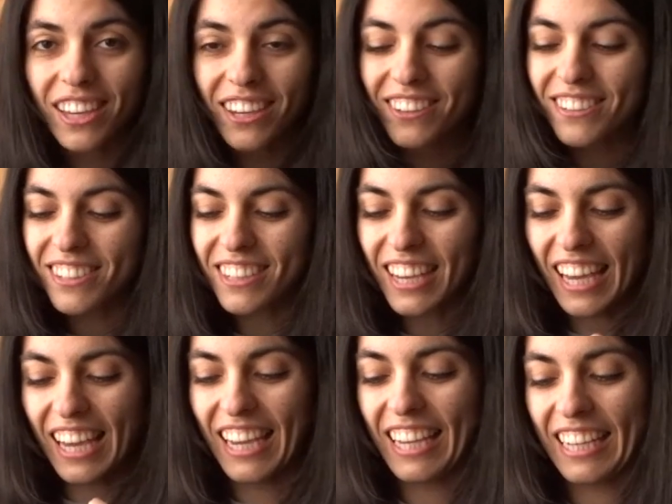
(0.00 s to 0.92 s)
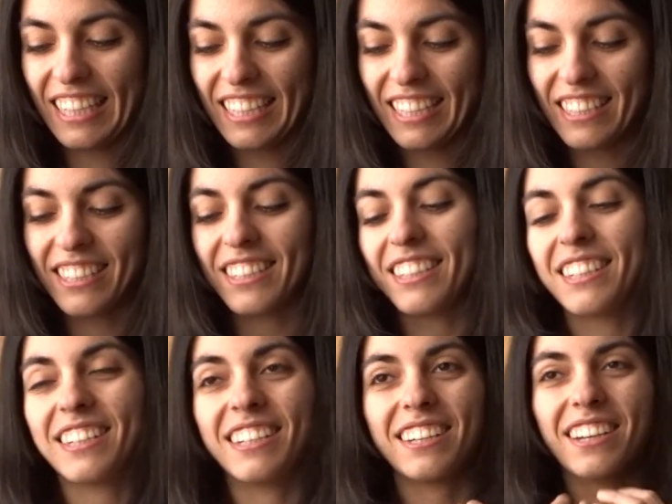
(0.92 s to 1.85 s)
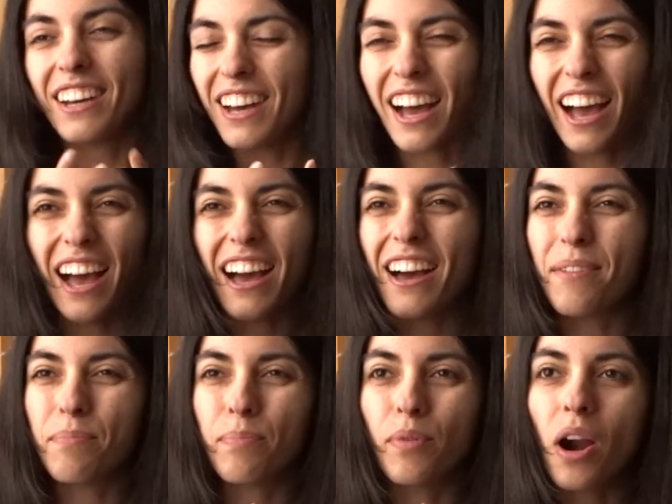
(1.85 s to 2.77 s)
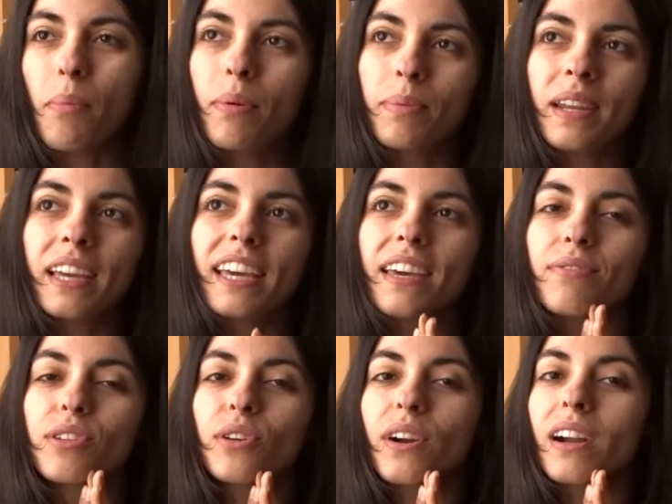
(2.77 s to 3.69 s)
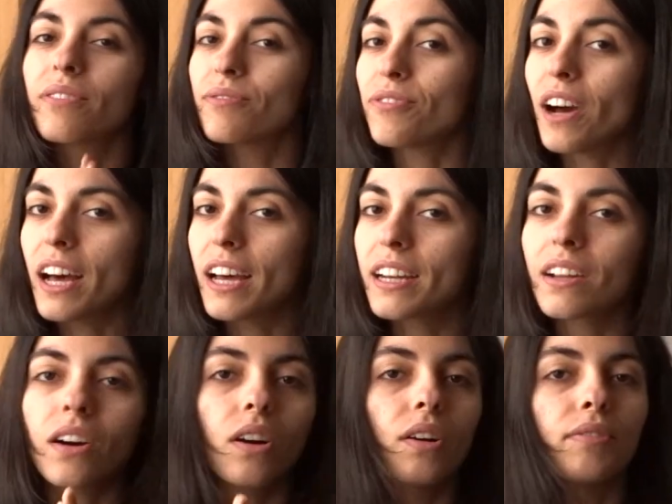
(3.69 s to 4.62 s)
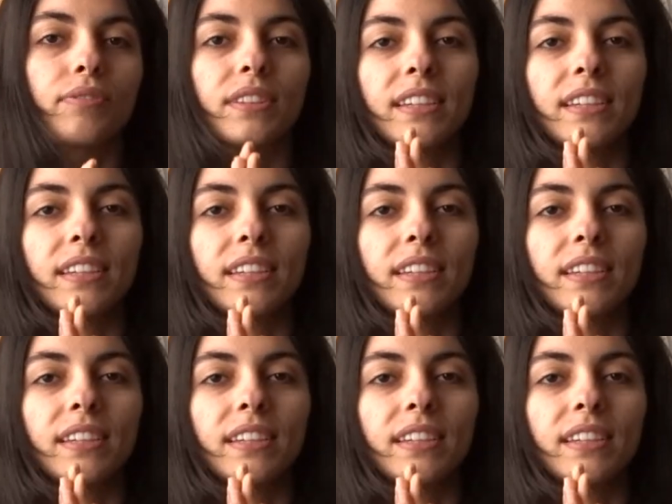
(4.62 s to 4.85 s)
cute, and probably if you are a fan of